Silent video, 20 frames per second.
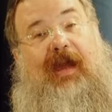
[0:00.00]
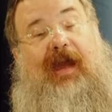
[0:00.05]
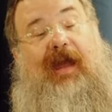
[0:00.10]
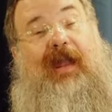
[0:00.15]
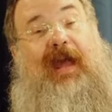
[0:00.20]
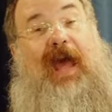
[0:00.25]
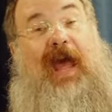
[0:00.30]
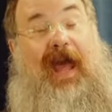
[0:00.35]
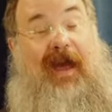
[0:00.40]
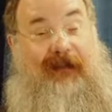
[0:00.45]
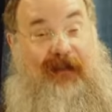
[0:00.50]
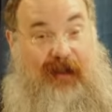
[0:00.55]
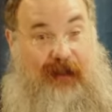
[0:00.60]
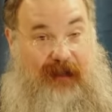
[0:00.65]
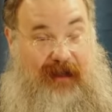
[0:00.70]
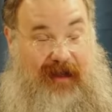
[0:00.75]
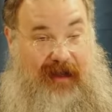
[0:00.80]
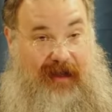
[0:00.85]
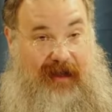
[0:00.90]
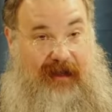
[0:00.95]
And have in
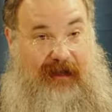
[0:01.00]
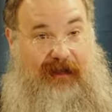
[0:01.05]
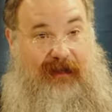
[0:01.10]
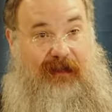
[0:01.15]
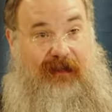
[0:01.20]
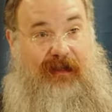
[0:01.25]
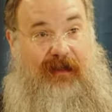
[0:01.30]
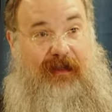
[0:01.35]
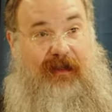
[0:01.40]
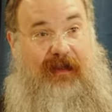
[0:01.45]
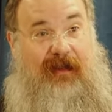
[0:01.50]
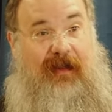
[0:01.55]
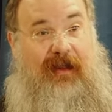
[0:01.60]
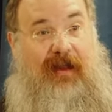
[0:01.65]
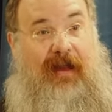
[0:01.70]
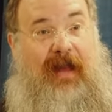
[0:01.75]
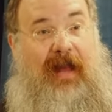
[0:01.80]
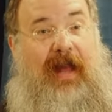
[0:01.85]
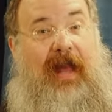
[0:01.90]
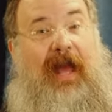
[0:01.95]
mind
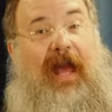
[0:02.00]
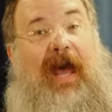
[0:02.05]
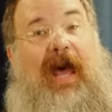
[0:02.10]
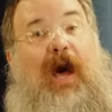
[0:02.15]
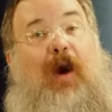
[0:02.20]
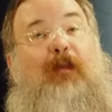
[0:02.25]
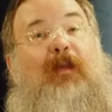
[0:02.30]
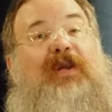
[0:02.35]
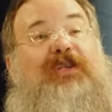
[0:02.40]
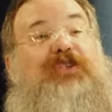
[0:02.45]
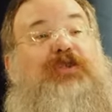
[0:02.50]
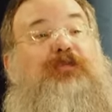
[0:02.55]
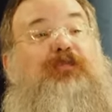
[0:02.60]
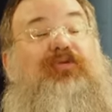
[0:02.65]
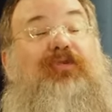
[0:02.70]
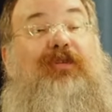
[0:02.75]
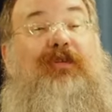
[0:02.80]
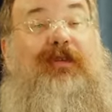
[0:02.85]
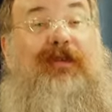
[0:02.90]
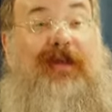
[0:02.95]
how much
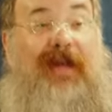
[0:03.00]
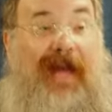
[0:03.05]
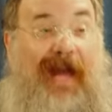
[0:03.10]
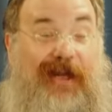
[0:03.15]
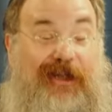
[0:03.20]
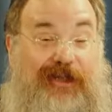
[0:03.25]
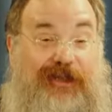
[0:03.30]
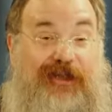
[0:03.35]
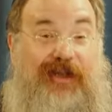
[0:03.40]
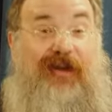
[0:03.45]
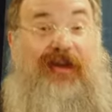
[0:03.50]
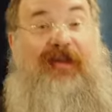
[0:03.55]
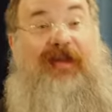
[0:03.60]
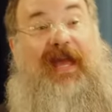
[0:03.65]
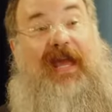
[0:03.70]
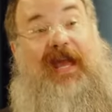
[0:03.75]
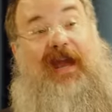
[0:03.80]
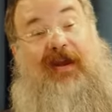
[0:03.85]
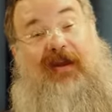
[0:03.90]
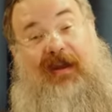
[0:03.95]
pleasure
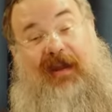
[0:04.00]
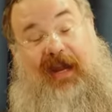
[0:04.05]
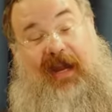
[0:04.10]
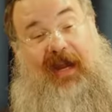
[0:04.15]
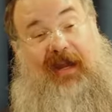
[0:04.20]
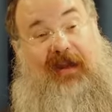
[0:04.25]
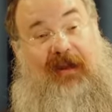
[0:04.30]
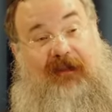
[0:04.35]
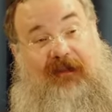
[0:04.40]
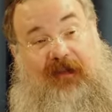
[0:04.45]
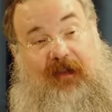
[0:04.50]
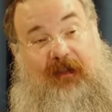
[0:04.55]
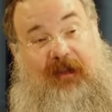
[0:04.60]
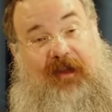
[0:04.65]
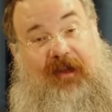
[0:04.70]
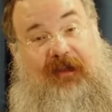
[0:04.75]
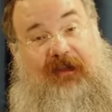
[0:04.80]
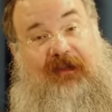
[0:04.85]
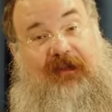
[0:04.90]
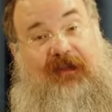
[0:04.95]
they are gaining from
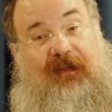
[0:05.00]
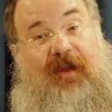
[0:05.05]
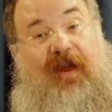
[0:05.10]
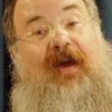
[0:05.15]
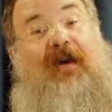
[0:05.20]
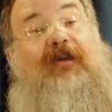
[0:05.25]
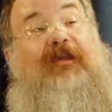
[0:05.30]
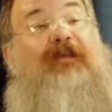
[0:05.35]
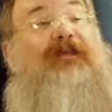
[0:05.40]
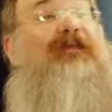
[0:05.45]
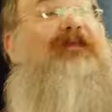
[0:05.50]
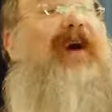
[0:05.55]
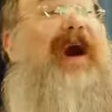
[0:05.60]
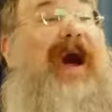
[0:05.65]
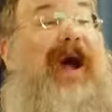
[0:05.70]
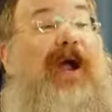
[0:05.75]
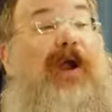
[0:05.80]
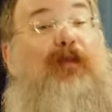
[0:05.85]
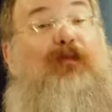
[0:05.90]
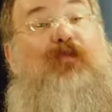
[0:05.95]
this.
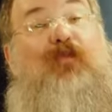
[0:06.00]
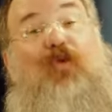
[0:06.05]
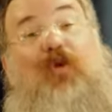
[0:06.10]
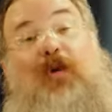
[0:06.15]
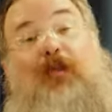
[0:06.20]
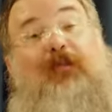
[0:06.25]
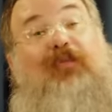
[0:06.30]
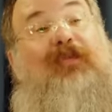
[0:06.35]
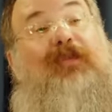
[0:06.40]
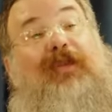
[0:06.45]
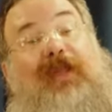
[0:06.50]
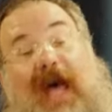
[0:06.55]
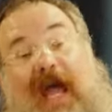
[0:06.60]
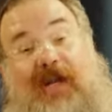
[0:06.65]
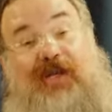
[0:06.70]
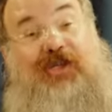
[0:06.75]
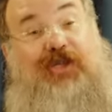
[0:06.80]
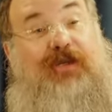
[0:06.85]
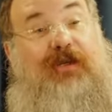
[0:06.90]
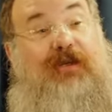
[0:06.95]
Far more
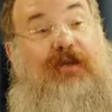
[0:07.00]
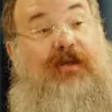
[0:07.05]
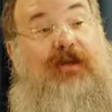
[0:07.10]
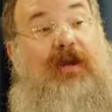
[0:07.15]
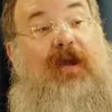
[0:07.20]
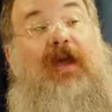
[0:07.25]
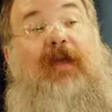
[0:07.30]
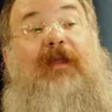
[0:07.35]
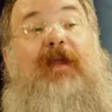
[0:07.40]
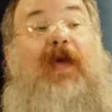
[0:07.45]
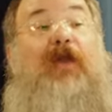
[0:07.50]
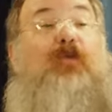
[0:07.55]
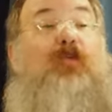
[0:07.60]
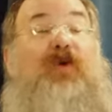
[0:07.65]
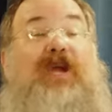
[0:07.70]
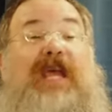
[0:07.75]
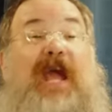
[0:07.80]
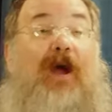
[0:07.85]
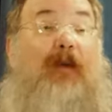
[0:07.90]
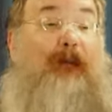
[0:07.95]
pleasure than
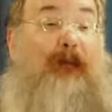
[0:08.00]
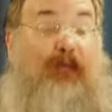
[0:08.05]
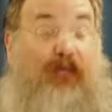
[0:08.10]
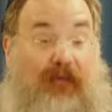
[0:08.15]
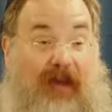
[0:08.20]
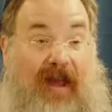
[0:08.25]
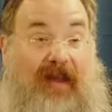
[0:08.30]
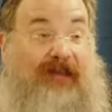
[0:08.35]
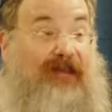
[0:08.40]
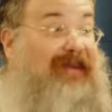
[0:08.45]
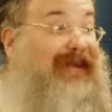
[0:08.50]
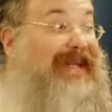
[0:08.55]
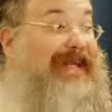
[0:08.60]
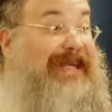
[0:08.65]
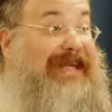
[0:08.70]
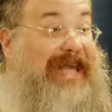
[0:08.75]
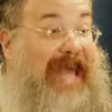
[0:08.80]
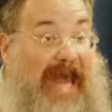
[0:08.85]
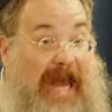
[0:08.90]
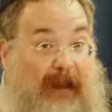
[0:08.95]
we are presently
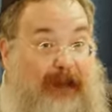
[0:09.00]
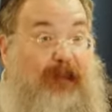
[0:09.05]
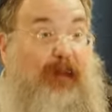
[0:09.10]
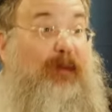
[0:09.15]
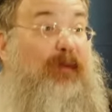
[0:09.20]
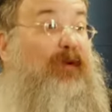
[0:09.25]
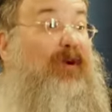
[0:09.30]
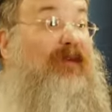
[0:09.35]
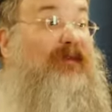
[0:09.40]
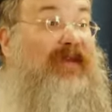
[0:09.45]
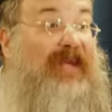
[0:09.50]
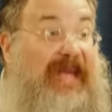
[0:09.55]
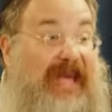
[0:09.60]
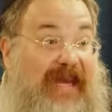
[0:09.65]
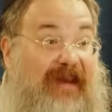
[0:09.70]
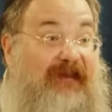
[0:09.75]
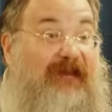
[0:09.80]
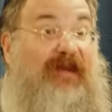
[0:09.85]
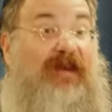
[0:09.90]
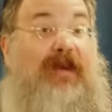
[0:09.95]
capable of
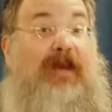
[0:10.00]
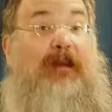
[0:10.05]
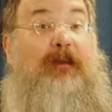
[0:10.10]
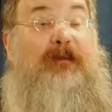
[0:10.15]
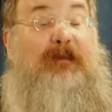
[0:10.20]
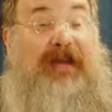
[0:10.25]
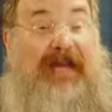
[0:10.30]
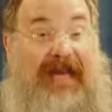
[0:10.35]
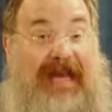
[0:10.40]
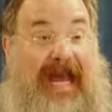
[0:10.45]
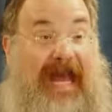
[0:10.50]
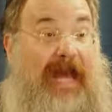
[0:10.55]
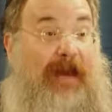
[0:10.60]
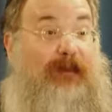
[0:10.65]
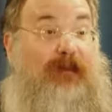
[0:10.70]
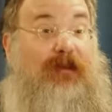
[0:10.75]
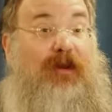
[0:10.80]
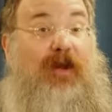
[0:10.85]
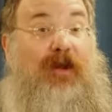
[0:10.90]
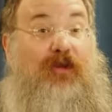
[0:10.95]
even being
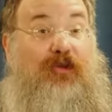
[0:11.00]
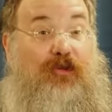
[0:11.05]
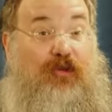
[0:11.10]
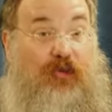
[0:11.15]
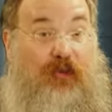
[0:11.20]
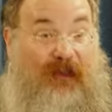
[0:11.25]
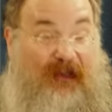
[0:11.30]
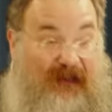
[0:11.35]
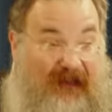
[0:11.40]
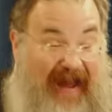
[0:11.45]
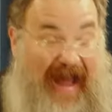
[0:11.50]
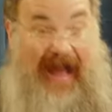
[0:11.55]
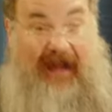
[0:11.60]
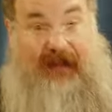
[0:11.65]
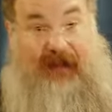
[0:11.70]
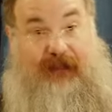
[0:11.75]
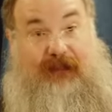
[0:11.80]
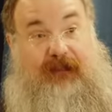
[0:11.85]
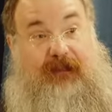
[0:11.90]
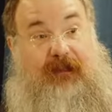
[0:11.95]
able to
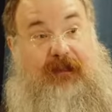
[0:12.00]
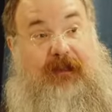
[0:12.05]
fathom